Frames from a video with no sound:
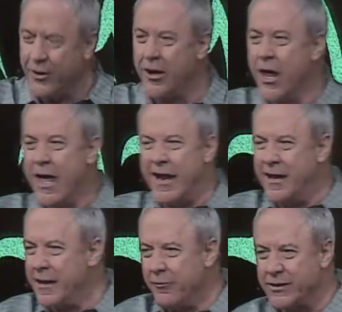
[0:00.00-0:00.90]
And, and
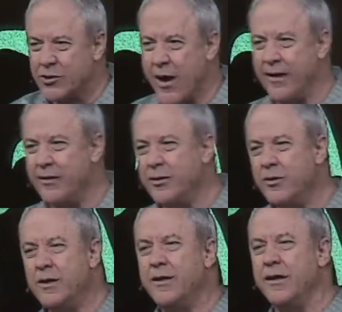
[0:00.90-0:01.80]
then I would try and
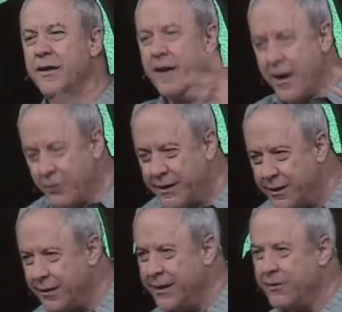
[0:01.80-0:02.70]
do it, and then I would
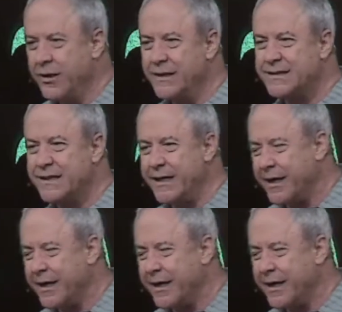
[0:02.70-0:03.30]
get legalistic,